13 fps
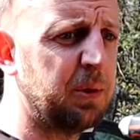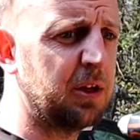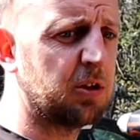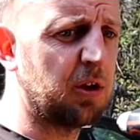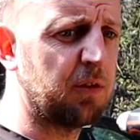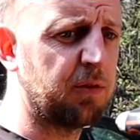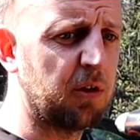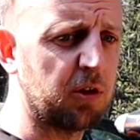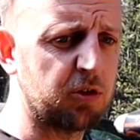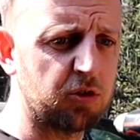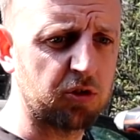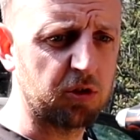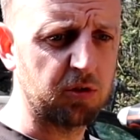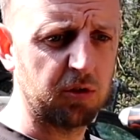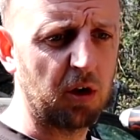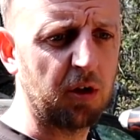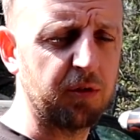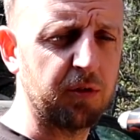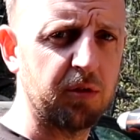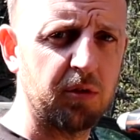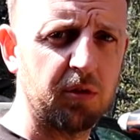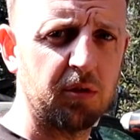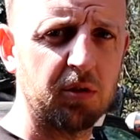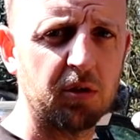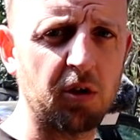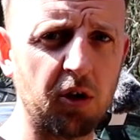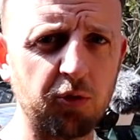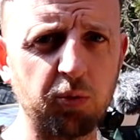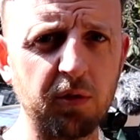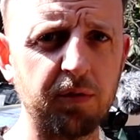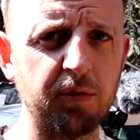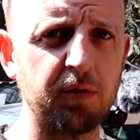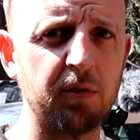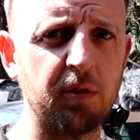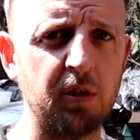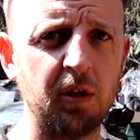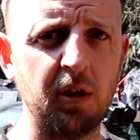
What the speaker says: bits off like just a non-Cosworth